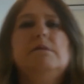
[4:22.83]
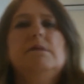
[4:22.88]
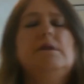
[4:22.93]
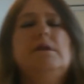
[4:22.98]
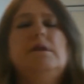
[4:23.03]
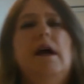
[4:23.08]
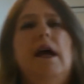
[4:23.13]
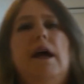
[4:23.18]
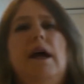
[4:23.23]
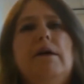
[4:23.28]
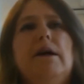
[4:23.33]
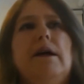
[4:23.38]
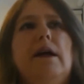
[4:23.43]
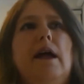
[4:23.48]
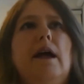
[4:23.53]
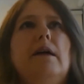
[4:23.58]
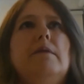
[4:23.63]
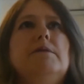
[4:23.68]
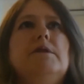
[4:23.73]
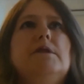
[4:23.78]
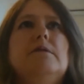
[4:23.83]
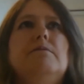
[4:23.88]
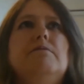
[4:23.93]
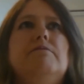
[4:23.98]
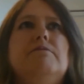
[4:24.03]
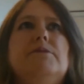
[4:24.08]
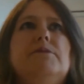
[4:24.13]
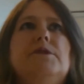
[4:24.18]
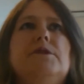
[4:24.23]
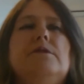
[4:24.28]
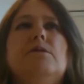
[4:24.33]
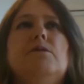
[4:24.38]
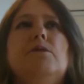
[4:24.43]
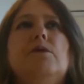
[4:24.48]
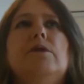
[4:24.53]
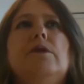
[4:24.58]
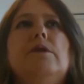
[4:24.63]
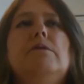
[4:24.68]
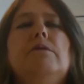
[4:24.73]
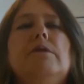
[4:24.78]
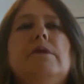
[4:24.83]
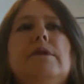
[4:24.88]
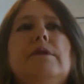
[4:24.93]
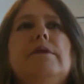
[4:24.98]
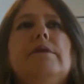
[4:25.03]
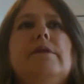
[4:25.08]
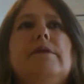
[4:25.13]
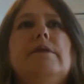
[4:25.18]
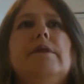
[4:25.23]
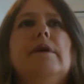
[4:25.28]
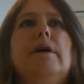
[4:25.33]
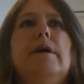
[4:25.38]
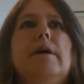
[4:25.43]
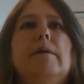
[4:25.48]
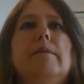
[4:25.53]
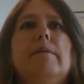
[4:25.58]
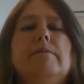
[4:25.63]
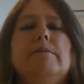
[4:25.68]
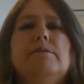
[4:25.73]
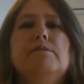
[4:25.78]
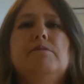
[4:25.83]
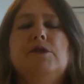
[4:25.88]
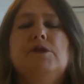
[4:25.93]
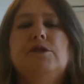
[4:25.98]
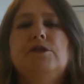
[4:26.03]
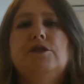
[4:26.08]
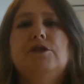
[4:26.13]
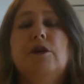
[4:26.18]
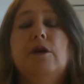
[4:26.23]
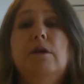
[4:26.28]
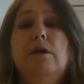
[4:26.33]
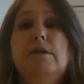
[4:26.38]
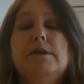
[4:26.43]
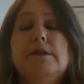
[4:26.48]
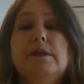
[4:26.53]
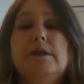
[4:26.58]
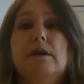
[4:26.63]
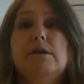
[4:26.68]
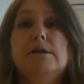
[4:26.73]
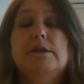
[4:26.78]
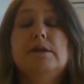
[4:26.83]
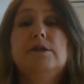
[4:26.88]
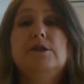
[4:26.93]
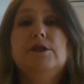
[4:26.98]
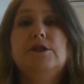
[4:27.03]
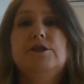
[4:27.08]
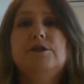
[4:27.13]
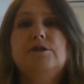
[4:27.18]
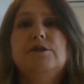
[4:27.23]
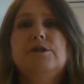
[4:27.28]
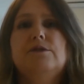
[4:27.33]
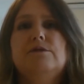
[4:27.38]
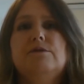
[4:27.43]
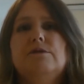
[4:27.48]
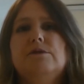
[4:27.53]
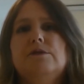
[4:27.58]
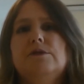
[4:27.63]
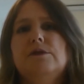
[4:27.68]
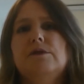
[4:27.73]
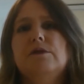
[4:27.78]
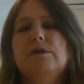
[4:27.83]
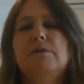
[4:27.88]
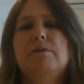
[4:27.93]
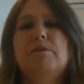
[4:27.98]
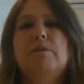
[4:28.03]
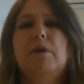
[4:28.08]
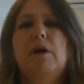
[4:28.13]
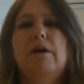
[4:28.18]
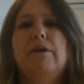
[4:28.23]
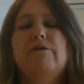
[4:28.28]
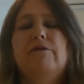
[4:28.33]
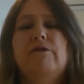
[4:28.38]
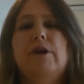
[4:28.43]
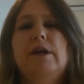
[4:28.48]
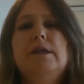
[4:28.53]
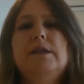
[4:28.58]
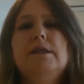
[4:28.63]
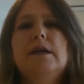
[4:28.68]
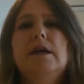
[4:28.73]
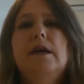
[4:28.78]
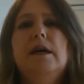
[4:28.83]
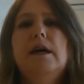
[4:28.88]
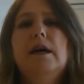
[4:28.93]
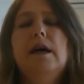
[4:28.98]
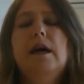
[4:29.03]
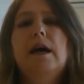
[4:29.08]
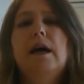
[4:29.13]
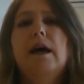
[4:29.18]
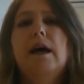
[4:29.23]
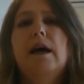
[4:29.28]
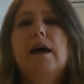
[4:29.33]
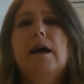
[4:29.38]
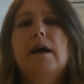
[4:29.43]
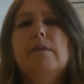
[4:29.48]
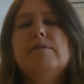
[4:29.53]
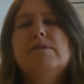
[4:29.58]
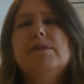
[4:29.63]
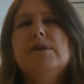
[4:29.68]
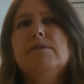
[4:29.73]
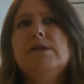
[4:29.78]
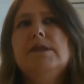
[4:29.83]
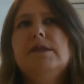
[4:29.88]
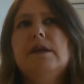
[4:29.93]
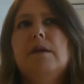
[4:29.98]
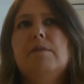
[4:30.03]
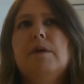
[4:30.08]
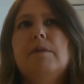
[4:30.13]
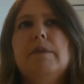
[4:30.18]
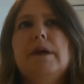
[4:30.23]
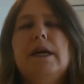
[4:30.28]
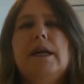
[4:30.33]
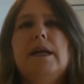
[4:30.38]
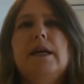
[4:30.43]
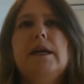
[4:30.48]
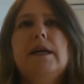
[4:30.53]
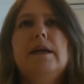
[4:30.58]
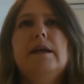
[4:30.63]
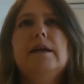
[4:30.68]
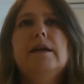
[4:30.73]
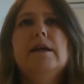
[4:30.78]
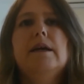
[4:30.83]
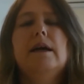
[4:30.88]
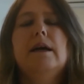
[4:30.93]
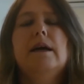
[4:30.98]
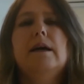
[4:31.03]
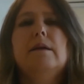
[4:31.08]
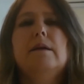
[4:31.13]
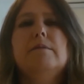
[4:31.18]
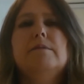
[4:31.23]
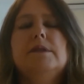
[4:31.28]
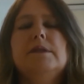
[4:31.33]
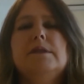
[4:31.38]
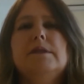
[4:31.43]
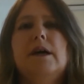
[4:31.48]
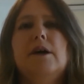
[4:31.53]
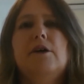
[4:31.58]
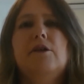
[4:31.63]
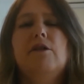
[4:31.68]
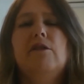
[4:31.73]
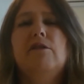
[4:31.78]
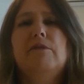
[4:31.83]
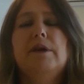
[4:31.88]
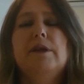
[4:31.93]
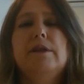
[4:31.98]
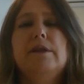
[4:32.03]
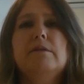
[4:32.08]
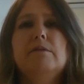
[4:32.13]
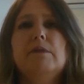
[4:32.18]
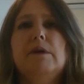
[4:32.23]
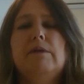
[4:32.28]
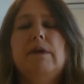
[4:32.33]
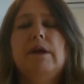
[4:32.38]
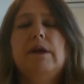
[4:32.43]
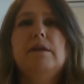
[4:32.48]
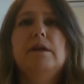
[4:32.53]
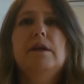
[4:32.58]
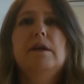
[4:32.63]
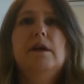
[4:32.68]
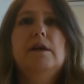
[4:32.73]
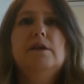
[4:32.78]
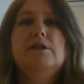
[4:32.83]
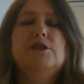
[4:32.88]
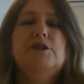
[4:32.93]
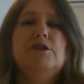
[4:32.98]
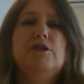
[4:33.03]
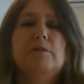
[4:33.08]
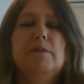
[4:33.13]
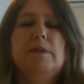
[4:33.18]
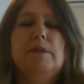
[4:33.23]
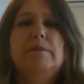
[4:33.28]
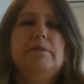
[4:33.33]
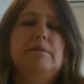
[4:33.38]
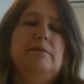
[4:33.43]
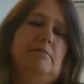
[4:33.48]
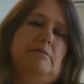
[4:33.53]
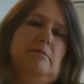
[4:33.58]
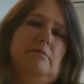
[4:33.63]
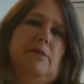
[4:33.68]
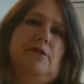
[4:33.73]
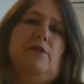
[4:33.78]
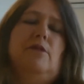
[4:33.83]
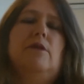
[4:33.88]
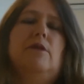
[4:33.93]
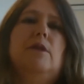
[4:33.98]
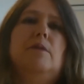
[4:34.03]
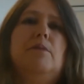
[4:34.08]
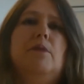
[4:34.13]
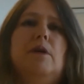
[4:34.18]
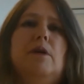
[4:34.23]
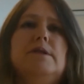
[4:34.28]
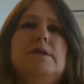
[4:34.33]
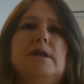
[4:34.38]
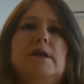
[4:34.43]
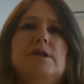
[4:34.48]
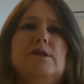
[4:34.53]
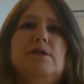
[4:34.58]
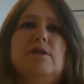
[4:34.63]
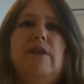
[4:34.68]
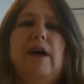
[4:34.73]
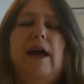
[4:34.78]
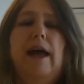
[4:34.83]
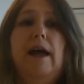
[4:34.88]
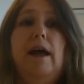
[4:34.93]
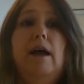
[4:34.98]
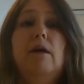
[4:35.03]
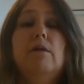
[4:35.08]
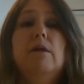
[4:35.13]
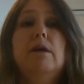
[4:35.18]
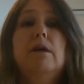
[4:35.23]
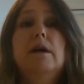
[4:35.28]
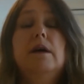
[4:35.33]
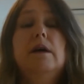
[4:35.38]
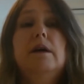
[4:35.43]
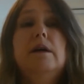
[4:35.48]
So how I came to work with Jo, I was introduced to her by a friend. So we set up a meeting to start off with, and she taught me through the process of how